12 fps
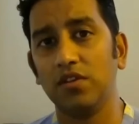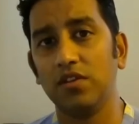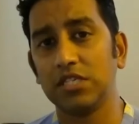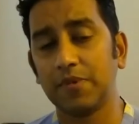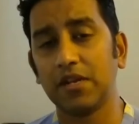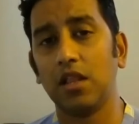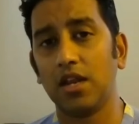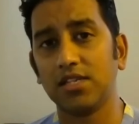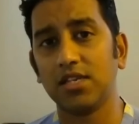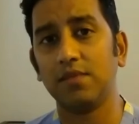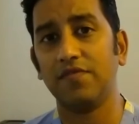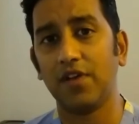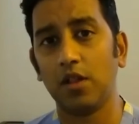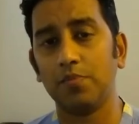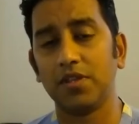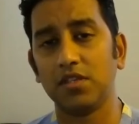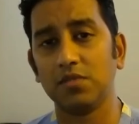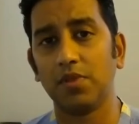we spent a lot of time
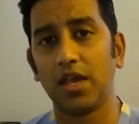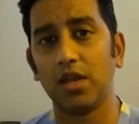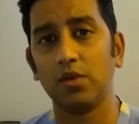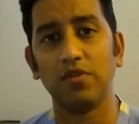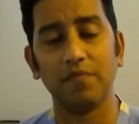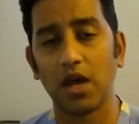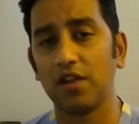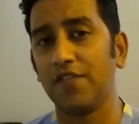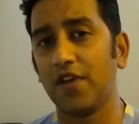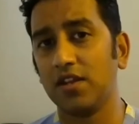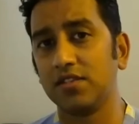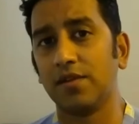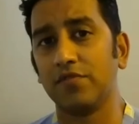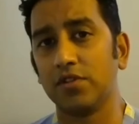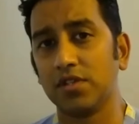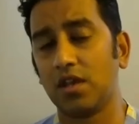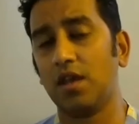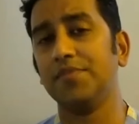developing this plan. We've modified it
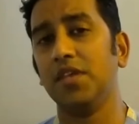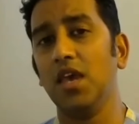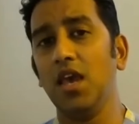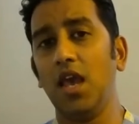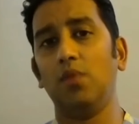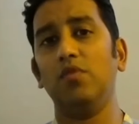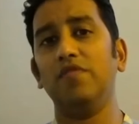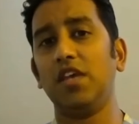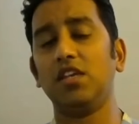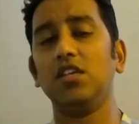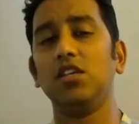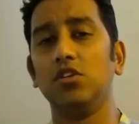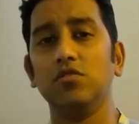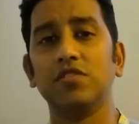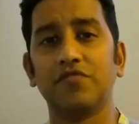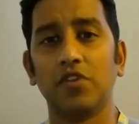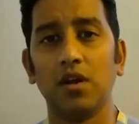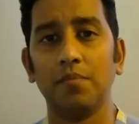several times, and we've taken
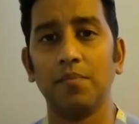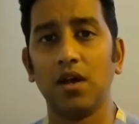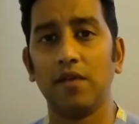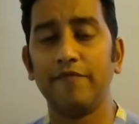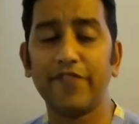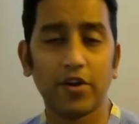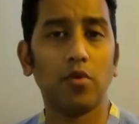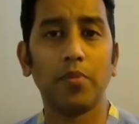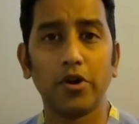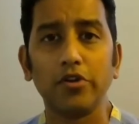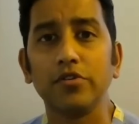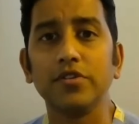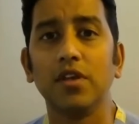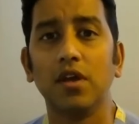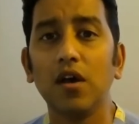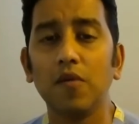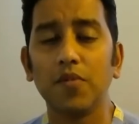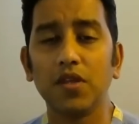cues from federal partners
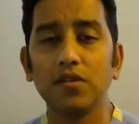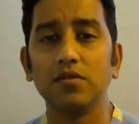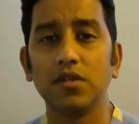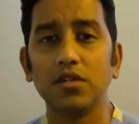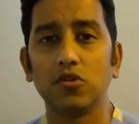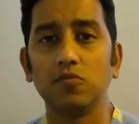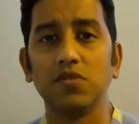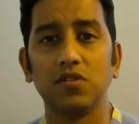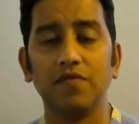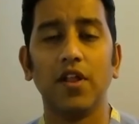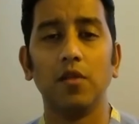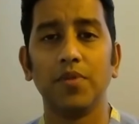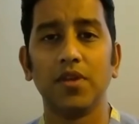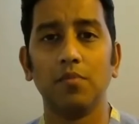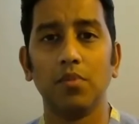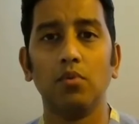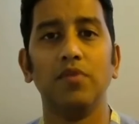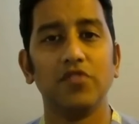in terms of developing
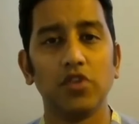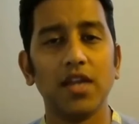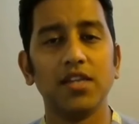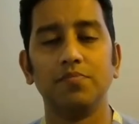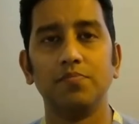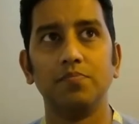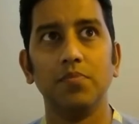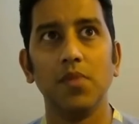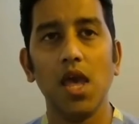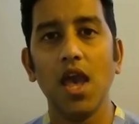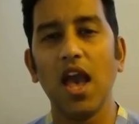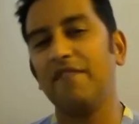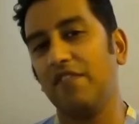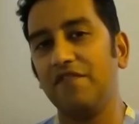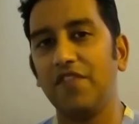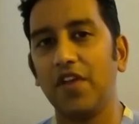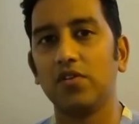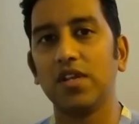it. But we've tried to have
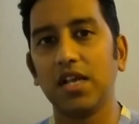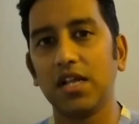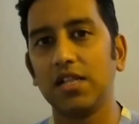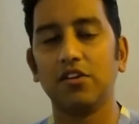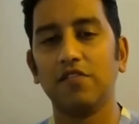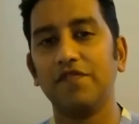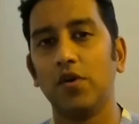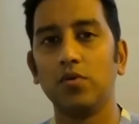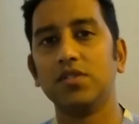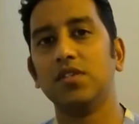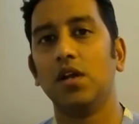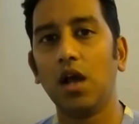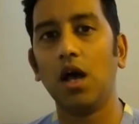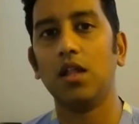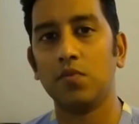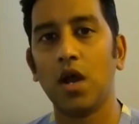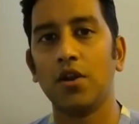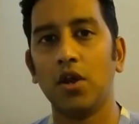a very clear focus on
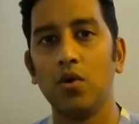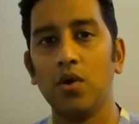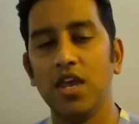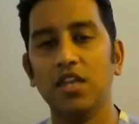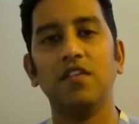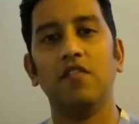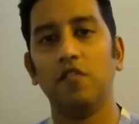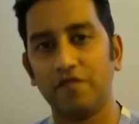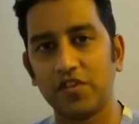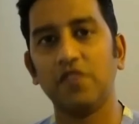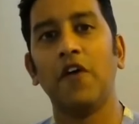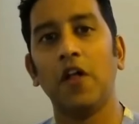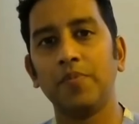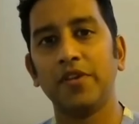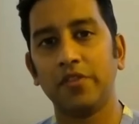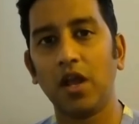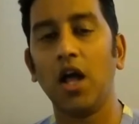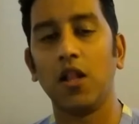Colorado in
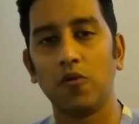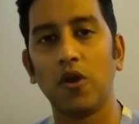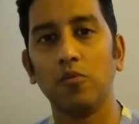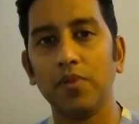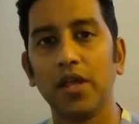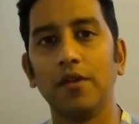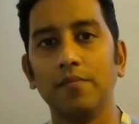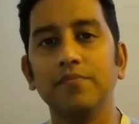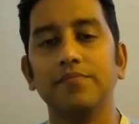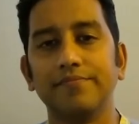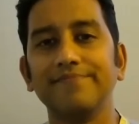developing the Colorado plan.